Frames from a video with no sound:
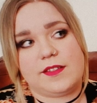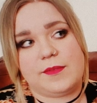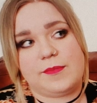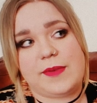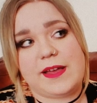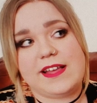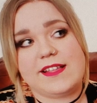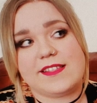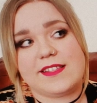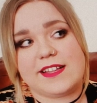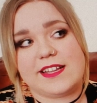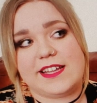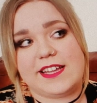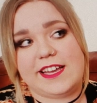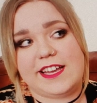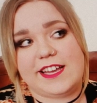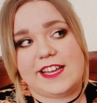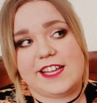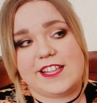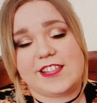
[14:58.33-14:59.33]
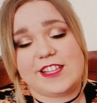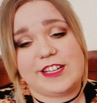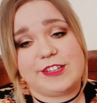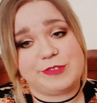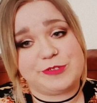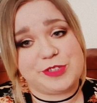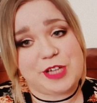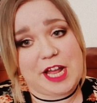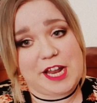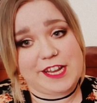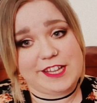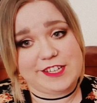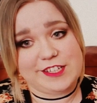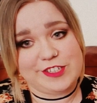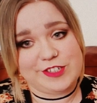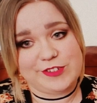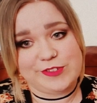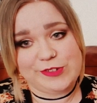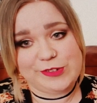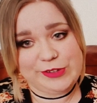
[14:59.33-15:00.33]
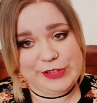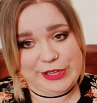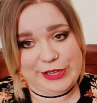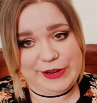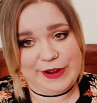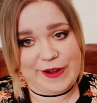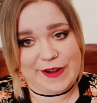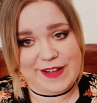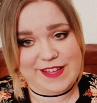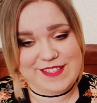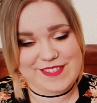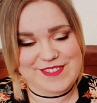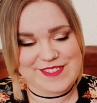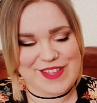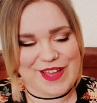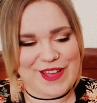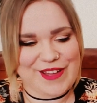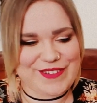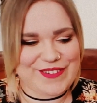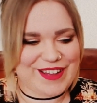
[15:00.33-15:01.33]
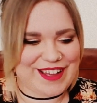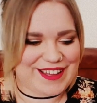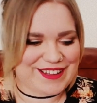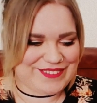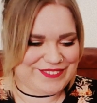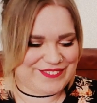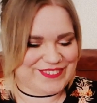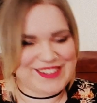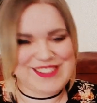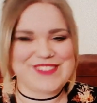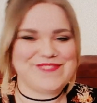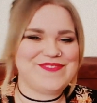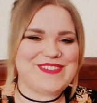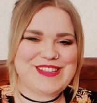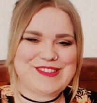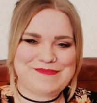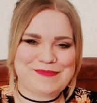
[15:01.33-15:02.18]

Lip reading: basically it's a little challenge for you guys. So I didn't mean